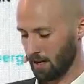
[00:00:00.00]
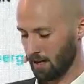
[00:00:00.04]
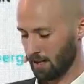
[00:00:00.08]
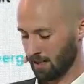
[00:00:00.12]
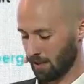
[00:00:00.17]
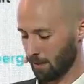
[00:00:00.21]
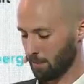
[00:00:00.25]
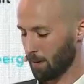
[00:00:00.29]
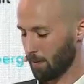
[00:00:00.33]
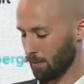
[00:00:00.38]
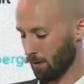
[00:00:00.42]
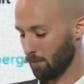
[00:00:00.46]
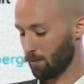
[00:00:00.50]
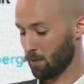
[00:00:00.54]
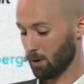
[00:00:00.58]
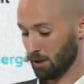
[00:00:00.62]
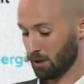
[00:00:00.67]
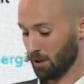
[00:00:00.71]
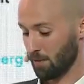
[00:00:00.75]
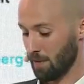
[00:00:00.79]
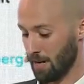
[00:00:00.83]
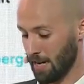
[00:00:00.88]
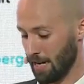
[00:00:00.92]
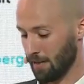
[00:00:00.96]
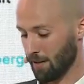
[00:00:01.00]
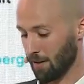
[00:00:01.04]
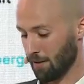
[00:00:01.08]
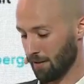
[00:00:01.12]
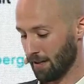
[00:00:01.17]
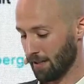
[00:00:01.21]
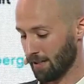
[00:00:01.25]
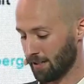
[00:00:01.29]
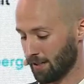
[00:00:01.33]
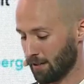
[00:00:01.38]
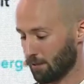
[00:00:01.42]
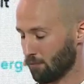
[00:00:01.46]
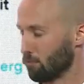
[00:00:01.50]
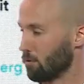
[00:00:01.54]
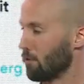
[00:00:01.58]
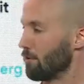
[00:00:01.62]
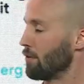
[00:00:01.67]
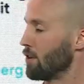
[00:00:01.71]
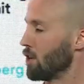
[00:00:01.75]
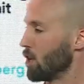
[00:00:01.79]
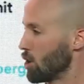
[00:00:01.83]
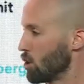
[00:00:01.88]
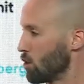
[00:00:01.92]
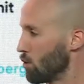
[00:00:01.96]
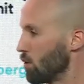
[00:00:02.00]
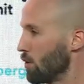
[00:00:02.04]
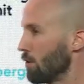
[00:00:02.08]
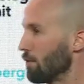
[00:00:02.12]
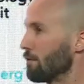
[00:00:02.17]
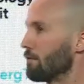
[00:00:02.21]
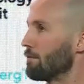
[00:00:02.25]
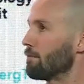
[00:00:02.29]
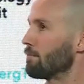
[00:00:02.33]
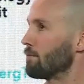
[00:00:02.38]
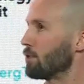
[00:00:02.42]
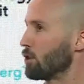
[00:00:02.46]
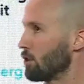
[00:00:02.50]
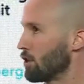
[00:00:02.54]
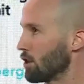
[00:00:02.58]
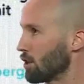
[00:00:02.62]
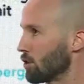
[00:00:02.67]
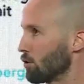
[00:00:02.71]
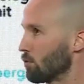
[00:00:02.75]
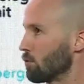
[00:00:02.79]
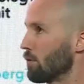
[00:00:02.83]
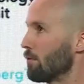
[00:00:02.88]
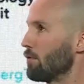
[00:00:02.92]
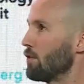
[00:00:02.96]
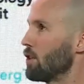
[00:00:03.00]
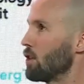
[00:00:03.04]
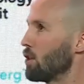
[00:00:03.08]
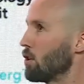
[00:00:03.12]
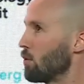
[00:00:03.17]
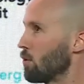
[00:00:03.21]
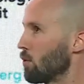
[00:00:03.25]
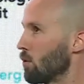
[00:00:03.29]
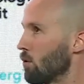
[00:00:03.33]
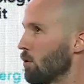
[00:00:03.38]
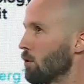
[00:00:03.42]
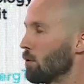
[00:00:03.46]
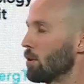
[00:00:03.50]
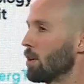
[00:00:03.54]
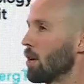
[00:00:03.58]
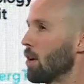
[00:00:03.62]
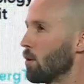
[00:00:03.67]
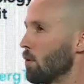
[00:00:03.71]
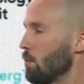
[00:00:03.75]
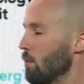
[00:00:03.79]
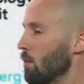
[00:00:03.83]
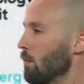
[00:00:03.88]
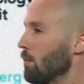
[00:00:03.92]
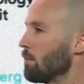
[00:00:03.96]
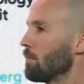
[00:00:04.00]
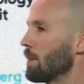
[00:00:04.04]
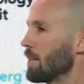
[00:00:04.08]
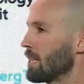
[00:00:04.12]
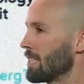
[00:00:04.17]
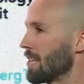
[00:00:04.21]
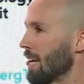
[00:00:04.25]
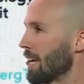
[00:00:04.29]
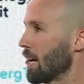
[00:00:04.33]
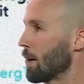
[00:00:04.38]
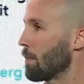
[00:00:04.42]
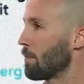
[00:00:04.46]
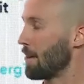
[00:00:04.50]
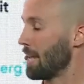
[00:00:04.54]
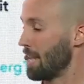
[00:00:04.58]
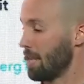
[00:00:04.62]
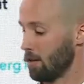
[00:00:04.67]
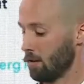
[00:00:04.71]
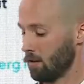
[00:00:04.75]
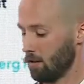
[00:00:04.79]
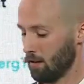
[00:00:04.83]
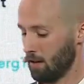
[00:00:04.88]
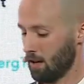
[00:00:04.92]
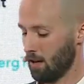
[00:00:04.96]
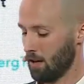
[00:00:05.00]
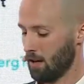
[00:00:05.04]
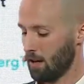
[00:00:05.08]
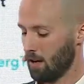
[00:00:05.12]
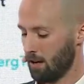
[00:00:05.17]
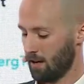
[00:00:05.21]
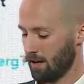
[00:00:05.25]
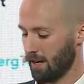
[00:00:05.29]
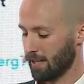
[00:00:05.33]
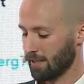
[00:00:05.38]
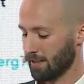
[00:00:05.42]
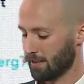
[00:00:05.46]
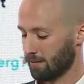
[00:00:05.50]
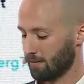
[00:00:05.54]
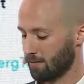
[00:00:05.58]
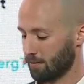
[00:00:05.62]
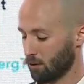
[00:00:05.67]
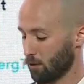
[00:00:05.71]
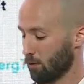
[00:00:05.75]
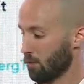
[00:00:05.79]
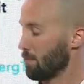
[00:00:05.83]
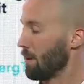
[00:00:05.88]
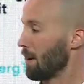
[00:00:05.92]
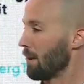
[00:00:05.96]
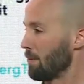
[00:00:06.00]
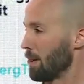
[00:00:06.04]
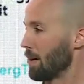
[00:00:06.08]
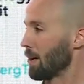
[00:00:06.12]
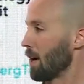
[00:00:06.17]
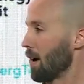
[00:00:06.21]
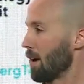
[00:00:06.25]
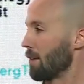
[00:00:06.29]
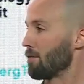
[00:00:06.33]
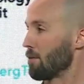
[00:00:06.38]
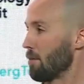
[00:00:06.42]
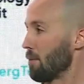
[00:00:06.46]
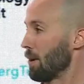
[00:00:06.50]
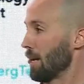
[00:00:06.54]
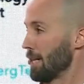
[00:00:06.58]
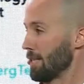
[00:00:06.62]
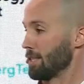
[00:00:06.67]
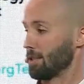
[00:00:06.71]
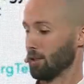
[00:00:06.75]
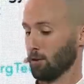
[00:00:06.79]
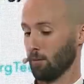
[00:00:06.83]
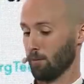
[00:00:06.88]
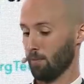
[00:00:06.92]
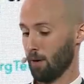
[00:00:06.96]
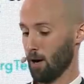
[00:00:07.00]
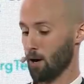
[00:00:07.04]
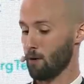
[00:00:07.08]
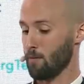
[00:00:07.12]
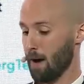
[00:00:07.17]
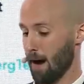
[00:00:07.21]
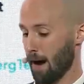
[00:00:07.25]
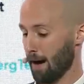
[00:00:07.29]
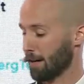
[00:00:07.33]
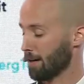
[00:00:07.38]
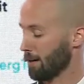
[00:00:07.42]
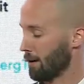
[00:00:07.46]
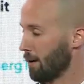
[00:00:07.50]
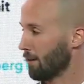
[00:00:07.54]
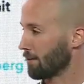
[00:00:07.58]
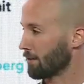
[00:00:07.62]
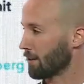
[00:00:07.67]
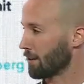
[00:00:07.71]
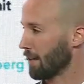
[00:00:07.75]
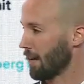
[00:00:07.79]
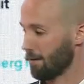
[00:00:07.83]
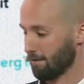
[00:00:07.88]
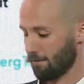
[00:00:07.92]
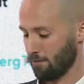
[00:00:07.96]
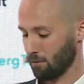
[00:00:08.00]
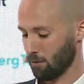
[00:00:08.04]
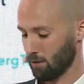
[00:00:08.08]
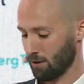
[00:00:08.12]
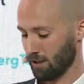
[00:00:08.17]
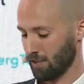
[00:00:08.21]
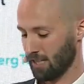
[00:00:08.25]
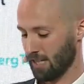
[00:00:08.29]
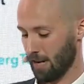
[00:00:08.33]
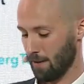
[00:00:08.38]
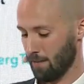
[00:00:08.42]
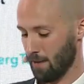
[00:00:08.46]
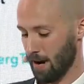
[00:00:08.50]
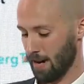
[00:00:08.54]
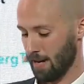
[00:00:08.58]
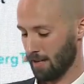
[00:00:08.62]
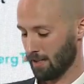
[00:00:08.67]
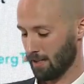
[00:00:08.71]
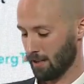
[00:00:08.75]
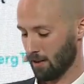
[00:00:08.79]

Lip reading: some people have put to me that this review of judicial review or, you know, big tech appeal is sort of maybe a kind of a political blowback after that for the CMA.